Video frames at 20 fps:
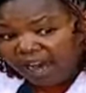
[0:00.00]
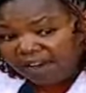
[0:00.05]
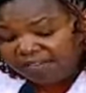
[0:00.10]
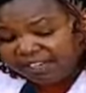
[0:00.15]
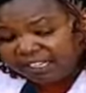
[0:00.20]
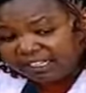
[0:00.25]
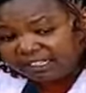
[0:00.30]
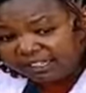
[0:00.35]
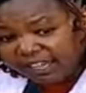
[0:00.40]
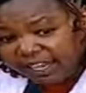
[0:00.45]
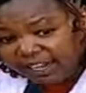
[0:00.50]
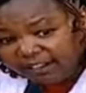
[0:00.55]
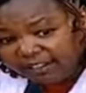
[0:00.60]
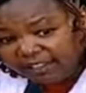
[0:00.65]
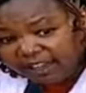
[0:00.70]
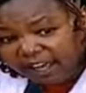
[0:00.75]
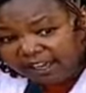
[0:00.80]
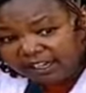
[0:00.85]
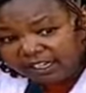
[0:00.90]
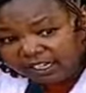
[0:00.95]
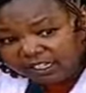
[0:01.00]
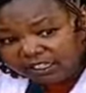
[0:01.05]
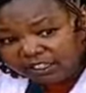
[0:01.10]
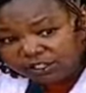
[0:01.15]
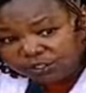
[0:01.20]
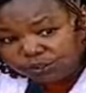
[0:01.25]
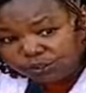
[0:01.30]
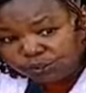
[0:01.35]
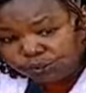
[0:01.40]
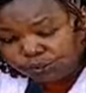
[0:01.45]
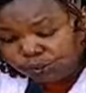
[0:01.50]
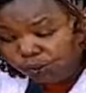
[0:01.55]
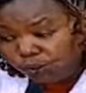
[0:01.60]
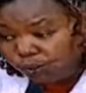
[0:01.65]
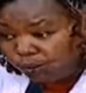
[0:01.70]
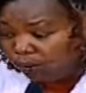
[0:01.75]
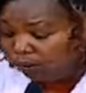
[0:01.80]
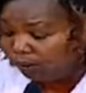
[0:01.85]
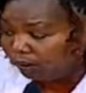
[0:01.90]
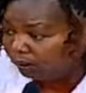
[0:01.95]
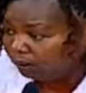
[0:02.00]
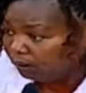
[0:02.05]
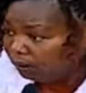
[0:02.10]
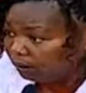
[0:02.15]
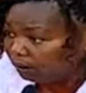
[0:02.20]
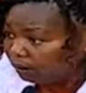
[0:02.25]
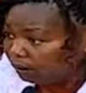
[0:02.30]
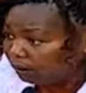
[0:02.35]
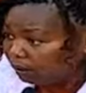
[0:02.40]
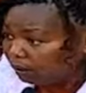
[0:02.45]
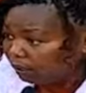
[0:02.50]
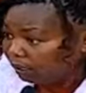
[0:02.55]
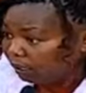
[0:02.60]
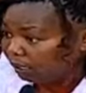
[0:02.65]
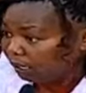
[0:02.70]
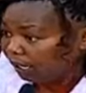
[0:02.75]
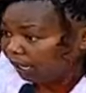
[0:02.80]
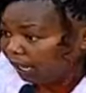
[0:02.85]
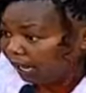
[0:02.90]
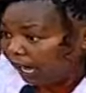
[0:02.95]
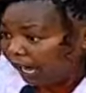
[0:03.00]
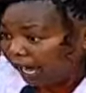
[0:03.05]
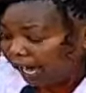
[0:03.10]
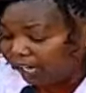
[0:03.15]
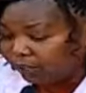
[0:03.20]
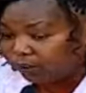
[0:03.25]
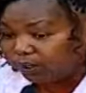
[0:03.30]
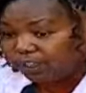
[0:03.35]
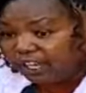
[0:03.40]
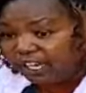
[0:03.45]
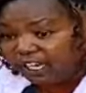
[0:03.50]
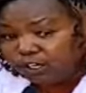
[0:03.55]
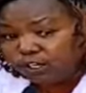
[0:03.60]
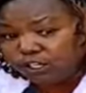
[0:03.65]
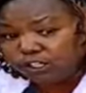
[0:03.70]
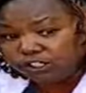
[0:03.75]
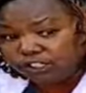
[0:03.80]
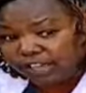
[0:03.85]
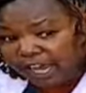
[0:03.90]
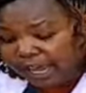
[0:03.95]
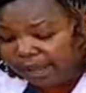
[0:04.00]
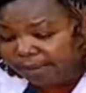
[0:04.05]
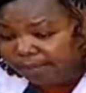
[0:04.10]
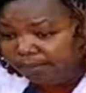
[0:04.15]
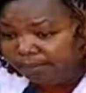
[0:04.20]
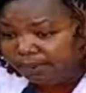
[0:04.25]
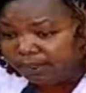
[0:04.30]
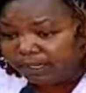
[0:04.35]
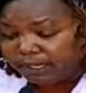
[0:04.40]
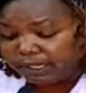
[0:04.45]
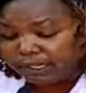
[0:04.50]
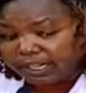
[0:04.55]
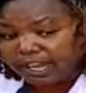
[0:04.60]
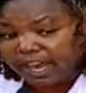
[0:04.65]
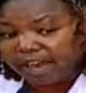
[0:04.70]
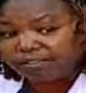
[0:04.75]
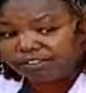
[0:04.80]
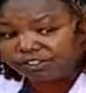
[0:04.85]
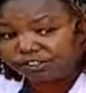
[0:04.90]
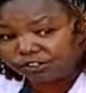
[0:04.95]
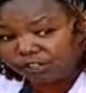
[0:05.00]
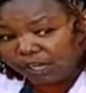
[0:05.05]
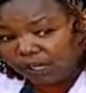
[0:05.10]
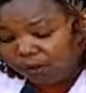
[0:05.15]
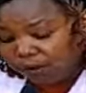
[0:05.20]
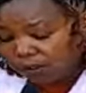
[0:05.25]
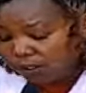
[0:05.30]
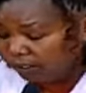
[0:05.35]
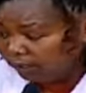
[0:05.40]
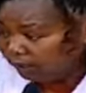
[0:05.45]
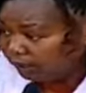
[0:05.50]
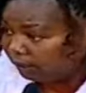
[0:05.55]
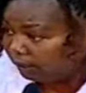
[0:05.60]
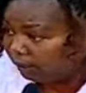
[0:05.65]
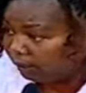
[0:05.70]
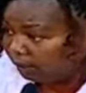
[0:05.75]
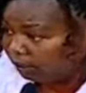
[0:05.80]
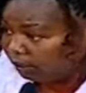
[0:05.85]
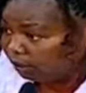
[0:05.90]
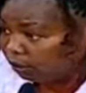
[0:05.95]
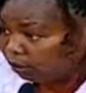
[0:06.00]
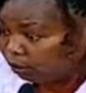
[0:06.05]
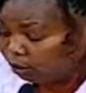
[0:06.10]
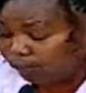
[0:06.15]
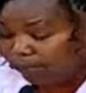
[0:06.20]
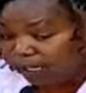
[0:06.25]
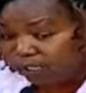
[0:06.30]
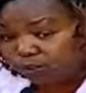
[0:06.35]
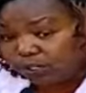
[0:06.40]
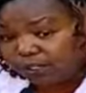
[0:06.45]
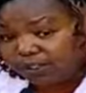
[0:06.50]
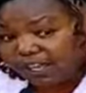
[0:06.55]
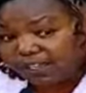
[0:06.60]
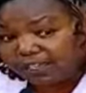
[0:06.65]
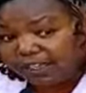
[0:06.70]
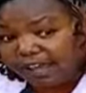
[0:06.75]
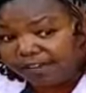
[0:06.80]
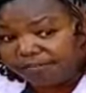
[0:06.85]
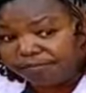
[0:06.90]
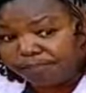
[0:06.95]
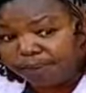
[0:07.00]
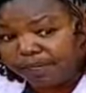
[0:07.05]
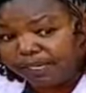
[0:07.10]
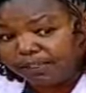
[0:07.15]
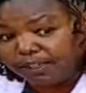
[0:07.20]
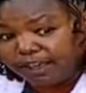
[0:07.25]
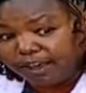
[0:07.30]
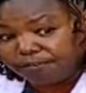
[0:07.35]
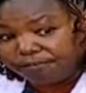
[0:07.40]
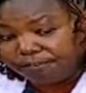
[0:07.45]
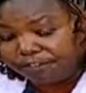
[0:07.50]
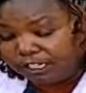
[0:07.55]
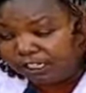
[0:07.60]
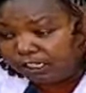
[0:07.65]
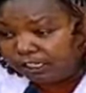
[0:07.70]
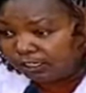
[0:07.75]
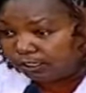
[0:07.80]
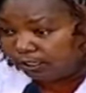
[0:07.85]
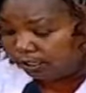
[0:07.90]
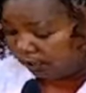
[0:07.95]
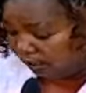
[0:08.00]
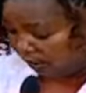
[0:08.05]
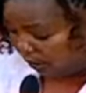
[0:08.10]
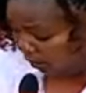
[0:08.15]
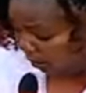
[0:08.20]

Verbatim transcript: having sent their kids to school, and within no time, they have struggled to make sure that they have paid their fees,